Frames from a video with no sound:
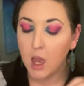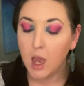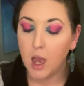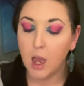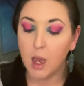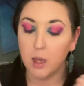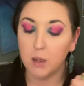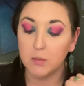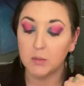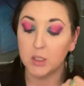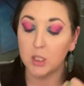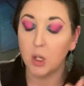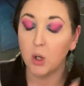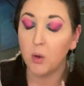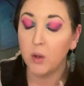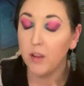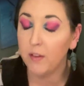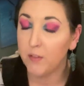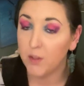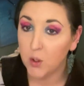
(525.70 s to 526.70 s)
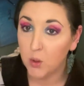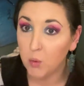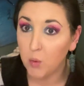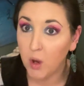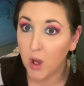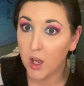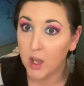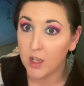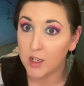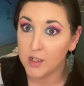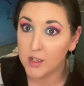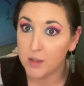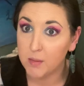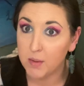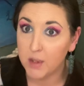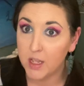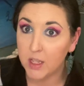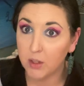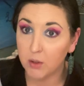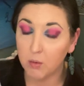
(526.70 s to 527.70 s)
Um, so if you want to
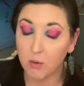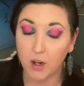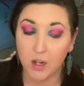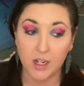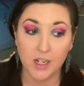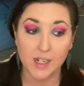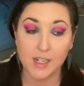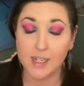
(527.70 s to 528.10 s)
be in the running